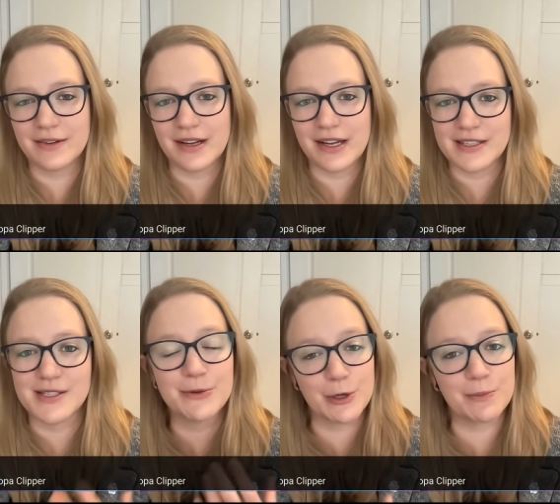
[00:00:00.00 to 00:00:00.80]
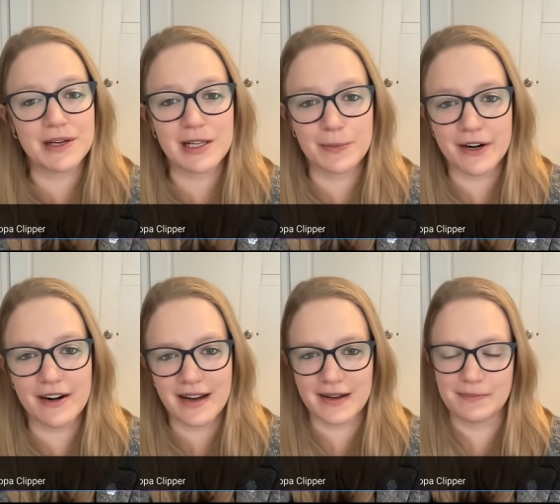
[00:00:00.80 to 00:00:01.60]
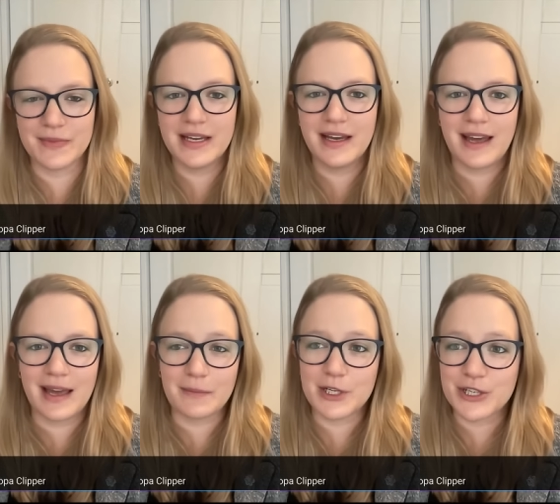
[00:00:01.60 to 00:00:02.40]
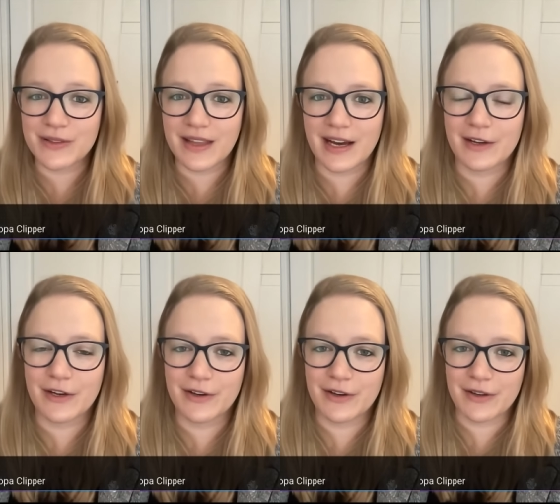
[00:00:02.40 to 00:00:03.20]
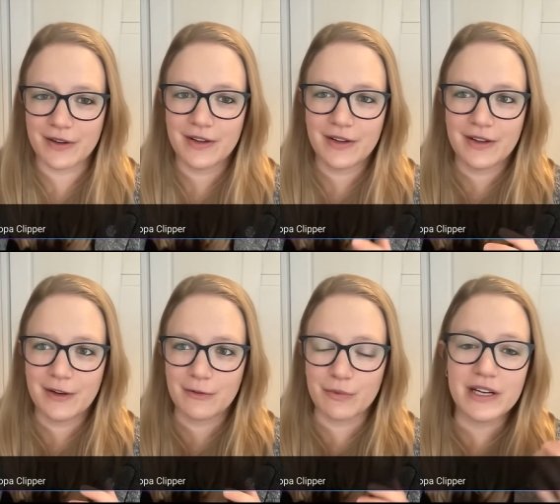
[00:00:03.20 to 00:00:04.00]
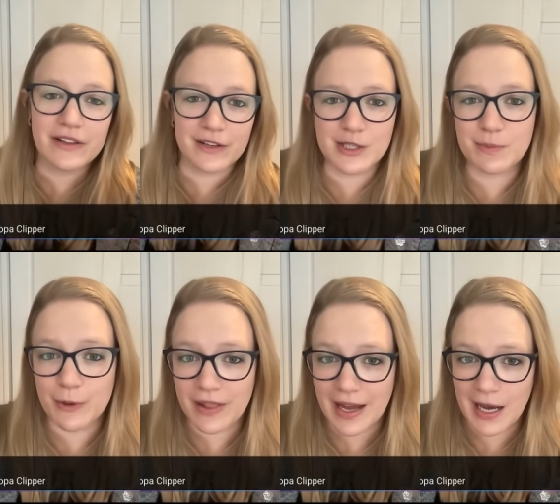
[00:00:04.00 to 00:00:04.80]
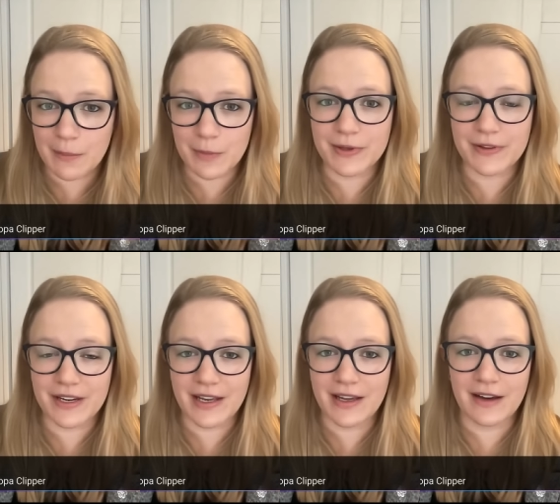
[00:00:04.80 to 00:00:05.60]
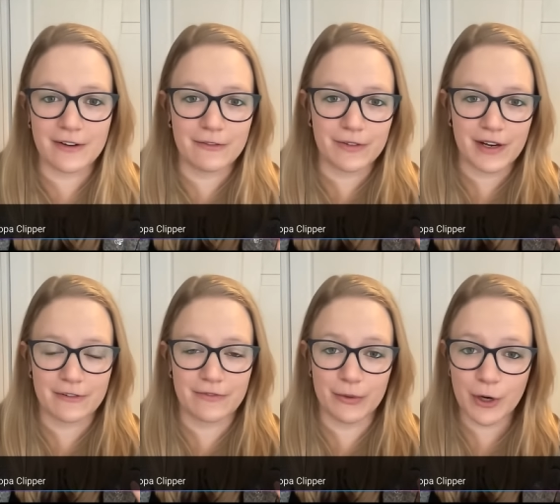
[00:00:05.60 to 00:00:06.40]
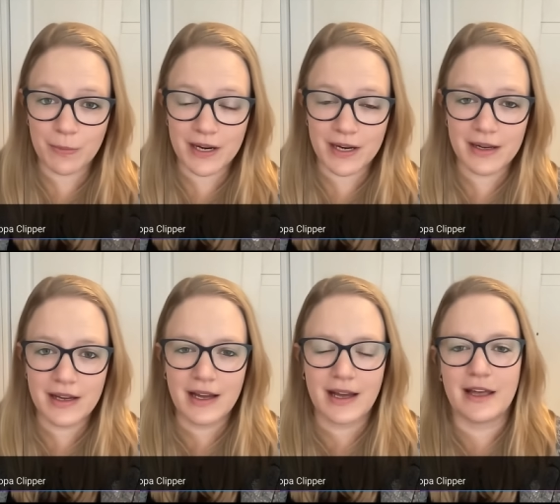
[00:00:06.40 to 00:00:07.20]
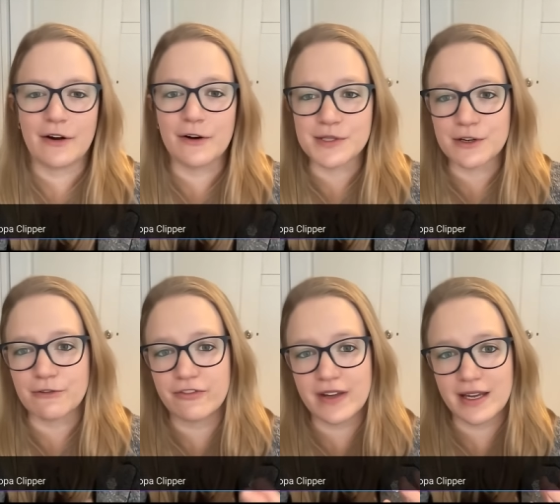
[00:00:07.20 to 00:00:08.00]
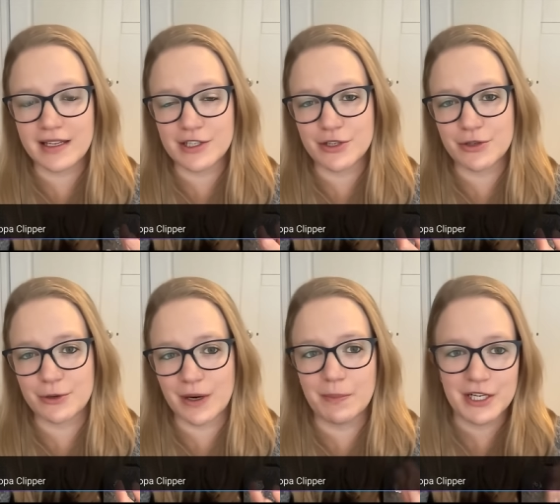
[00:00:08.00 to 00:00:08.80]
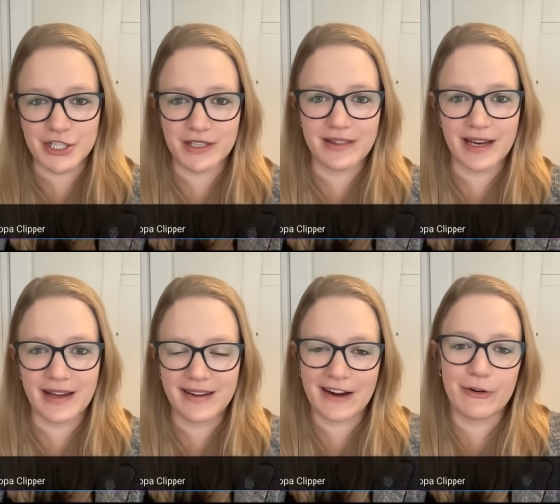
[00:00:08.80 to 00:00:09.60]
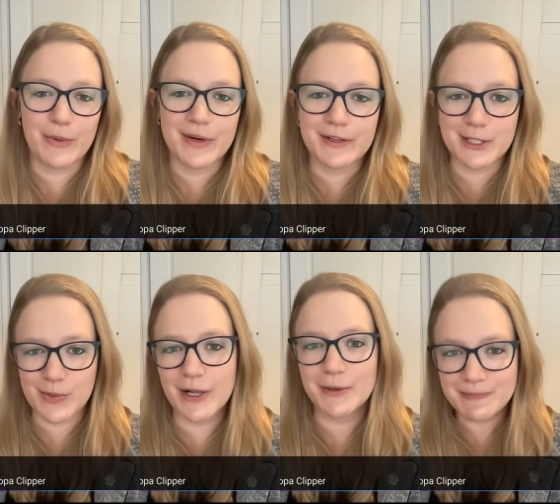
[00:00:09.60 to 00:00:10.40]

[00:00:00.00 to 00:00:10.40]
is Europa Clipper, a mission that could really explore the habitability of Europa and also fit into a budget that everyone could swallow.